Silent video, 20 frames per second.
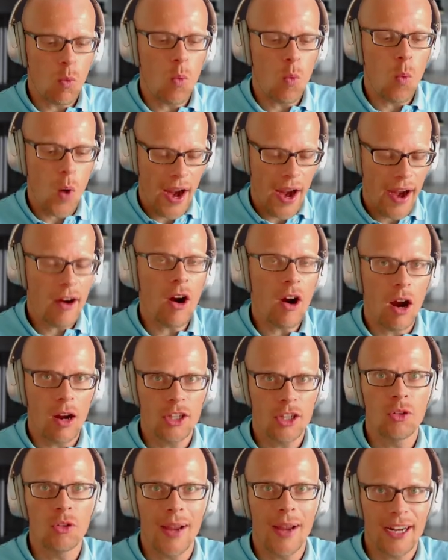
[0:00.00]
where are
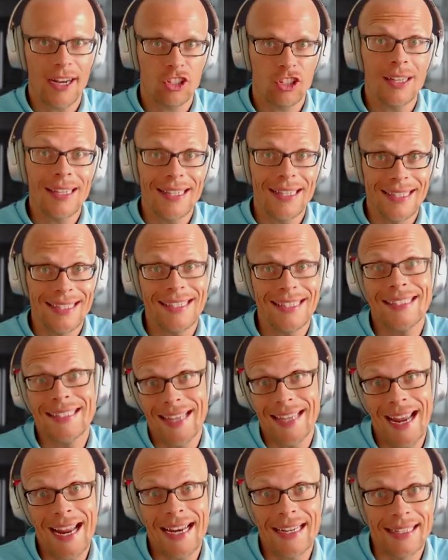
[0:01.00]
you actually
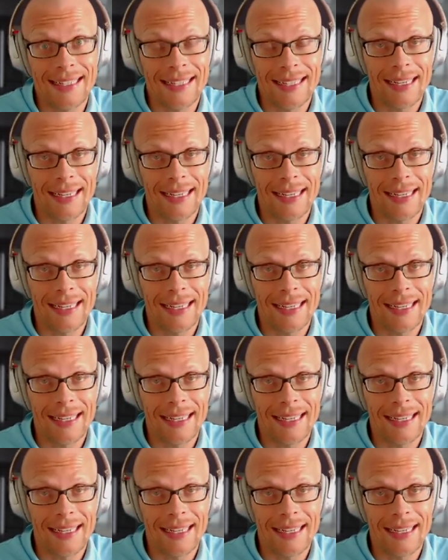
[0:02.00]
standing?